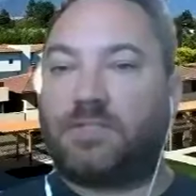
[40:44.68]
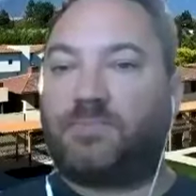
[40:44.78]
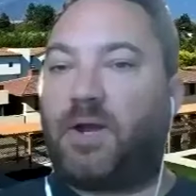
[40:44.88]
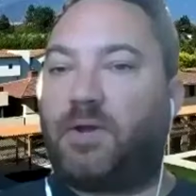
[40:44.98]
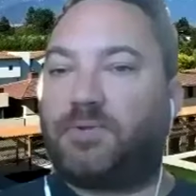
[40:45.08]

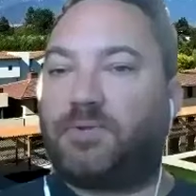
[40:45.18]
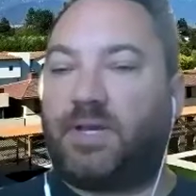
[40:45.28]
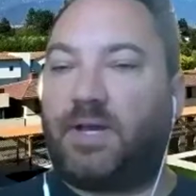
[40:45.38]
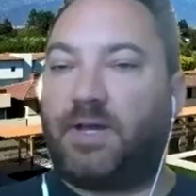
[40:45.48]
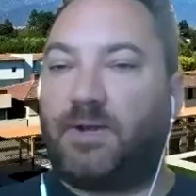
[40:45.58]
Sprouse
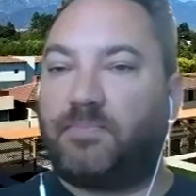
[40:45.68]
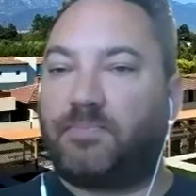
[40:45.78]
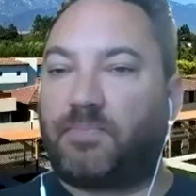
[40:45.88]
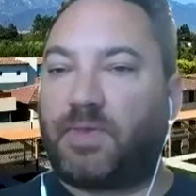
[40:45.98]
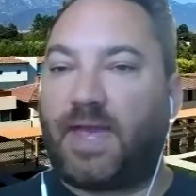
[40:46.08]

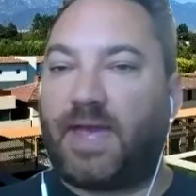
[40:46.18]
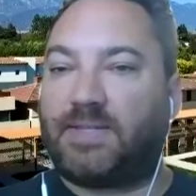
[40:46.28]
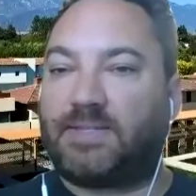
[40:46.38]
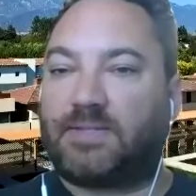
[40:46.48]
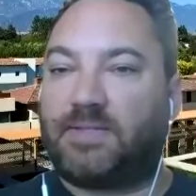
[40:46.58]
um,
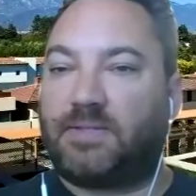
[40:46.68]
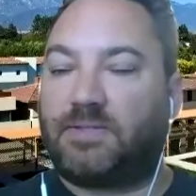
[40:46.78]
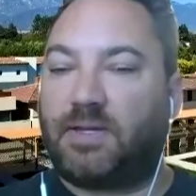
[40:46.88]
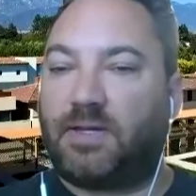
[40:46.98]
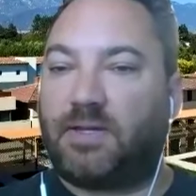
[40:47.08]
asks
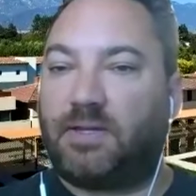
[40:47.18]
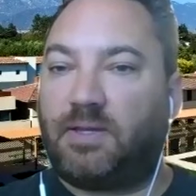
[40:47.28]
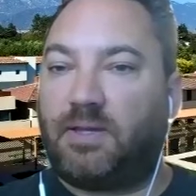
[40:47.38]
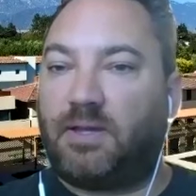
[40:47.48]
that, uh,